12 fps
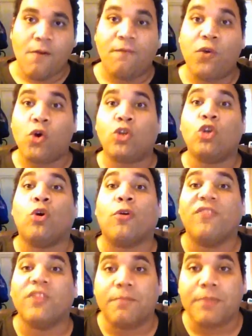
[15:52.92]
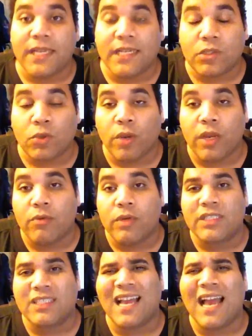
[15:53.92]
Folklore for the PS3,
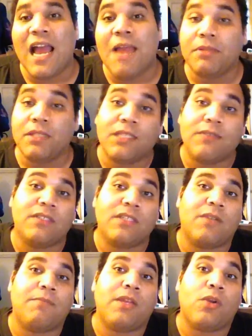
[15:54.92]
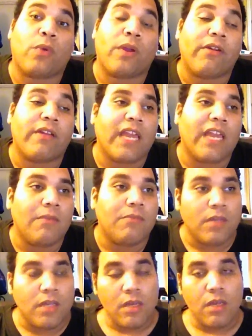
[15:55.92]
which I believe is going to be a rare
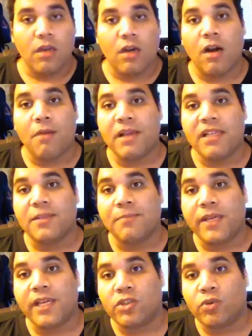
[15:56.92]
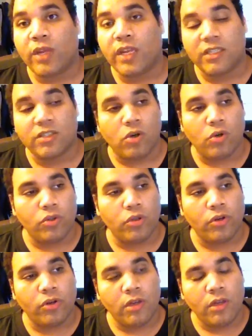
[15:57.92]
game as the PS3 gets
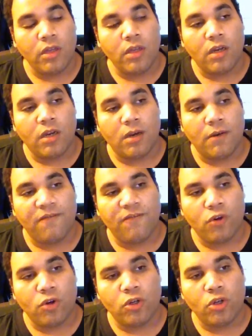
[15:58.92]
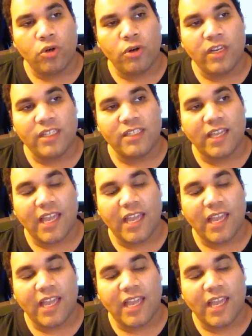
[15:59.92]
older. Folklore is a